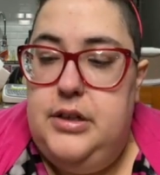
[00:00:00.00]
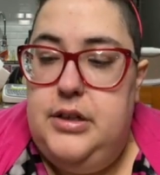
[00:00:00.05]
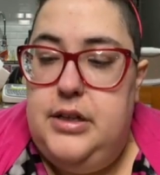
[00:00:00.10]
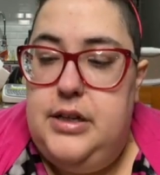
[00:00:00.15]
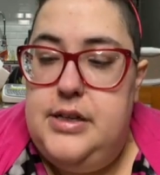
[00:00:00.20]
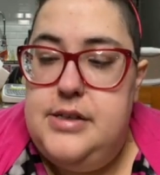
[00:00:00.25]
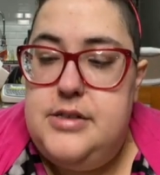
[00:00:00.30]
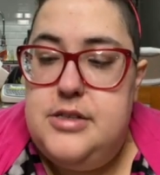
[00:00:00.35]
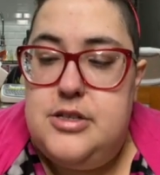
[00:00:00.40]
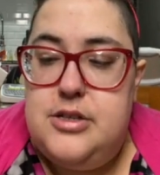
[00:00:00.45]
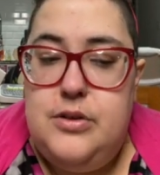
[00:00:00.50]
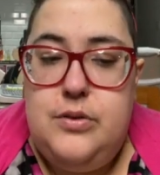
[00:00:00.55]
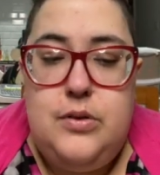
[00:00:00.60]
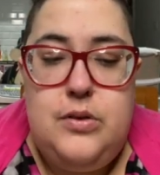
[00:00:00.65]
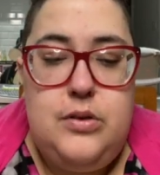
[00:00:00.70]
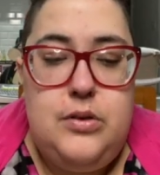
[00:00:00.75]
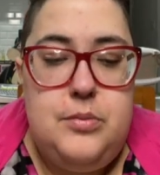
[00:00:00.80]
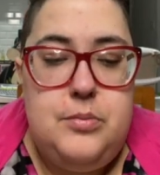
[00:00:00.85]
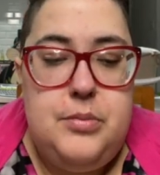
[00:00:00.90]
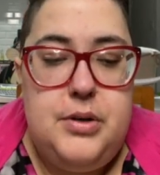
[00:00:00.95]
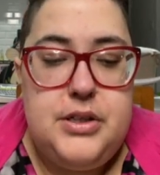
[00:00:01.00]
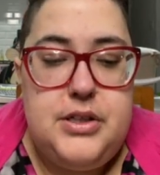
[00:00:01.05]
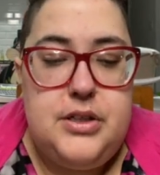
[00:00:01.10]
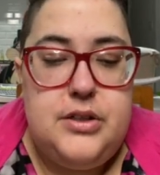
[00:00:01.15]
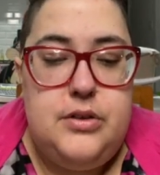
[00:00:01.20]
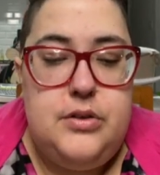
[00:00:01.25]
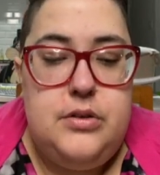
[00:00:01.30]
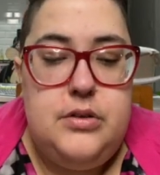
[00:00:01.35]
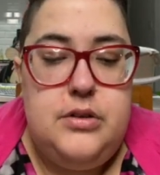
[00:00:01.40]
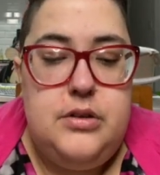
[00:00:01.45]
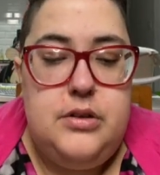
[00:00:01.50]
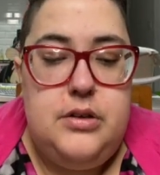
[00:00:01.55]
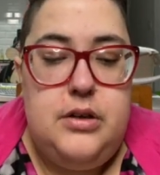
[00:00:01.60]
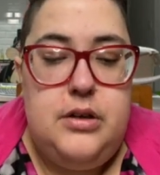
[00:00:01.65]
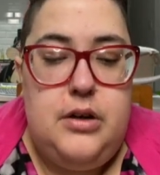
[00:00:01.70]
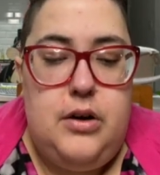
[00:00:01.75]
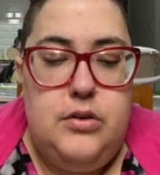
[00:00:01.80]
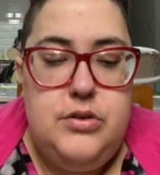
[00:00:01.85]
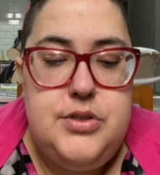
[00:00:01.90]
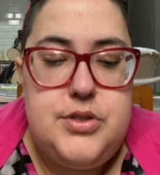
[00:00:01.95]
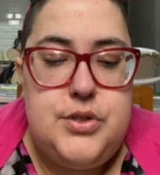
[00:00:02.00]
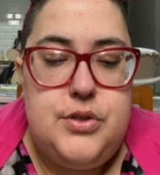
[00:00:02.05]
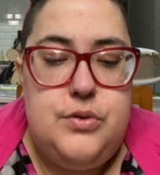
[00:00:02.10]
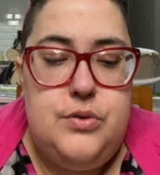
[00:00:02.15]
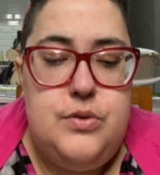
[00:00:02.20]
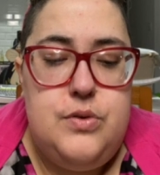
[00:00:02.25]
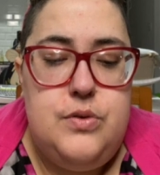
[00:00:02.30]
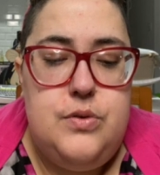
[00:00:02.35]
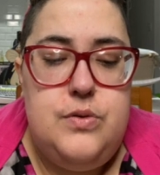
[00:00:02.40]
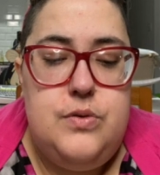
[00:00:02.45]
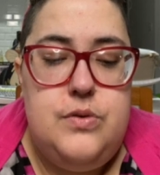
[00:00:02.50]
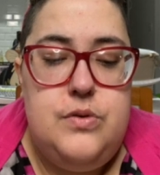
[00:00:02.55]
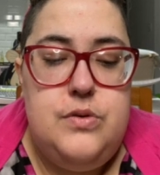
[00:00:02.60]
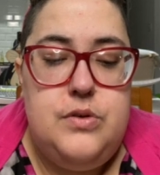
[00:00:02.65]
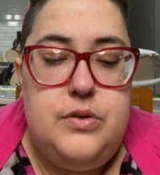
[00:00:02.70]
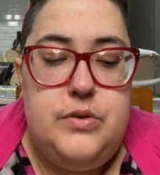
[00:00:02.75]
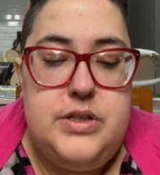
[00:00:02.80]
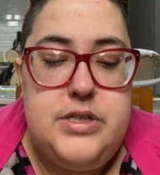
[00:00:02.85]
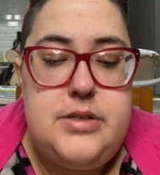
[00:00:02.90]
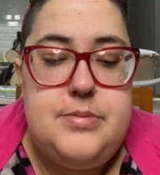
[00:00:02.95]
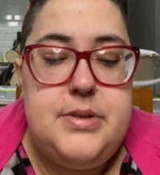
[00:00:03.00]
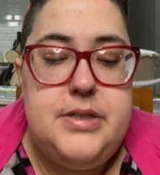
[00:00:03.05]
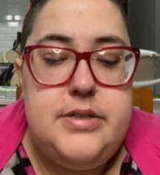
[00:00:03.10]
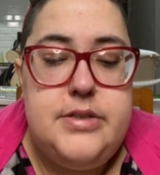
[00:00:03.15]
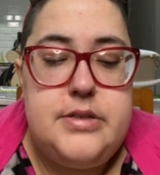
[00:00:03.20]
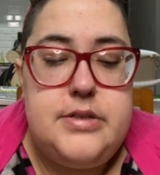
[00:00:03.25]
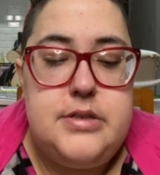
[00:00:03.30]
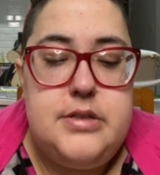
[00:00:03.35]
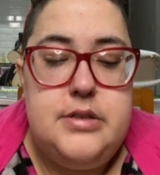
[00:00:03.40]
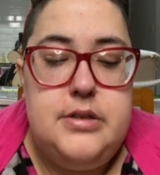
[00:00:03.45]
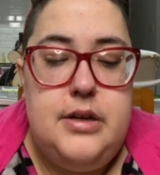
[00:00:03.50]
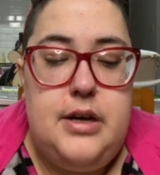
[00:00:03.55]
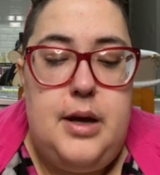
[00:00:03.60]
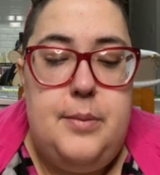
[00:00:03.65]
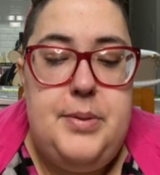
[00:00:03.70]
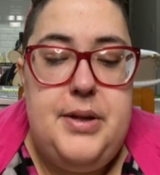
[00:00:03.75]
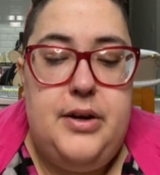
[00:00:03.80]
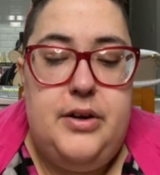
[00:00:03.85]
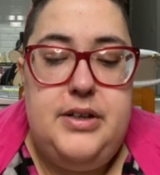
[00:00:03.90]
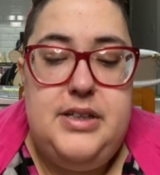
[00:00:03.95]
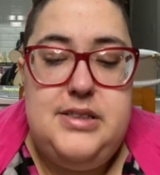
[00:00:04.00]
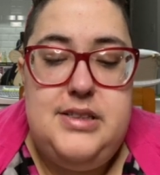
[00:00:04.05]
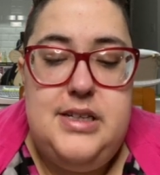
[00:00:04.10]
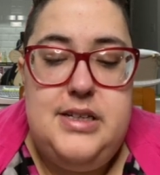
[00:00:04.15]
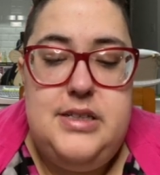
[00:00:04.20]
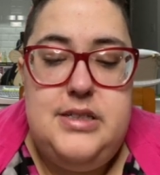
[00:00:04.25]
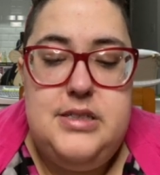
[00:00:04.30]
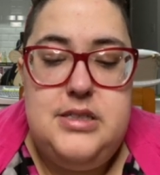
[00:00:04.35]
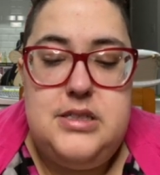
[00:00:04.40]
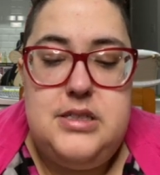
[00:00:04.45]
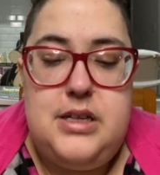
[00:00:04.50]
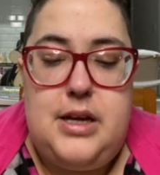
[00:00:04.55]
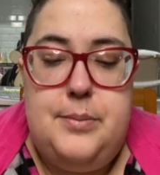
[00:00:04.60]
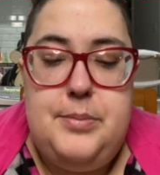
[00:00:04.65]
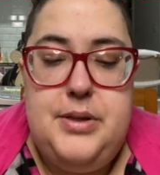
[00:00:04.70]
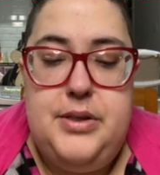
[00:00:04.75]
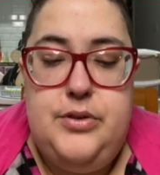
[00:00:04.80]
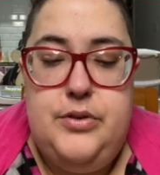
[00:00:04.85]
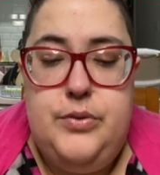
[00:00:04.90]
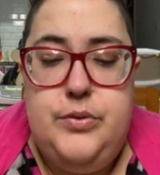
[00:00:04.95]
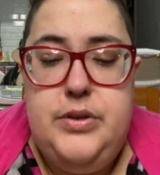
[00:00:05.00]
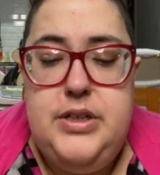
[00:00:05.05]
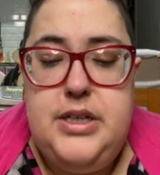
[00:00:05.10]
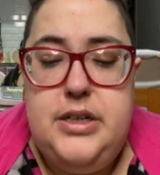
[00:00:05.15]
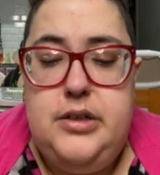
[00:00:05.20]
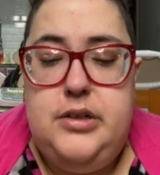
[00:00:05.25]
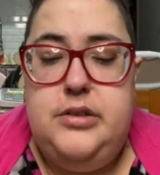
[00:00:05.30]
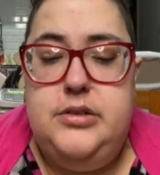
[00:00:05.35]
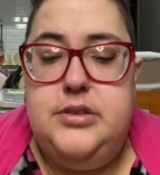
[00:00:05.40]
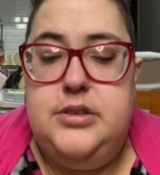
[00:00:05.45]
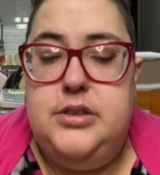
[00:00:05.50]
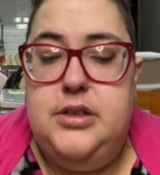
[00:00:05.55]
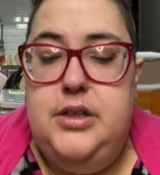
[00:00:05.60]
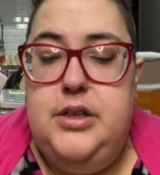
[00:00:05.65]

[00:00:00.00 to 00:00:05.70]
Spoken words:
It's Yule, but also Christmas, happy holidays, happy new years.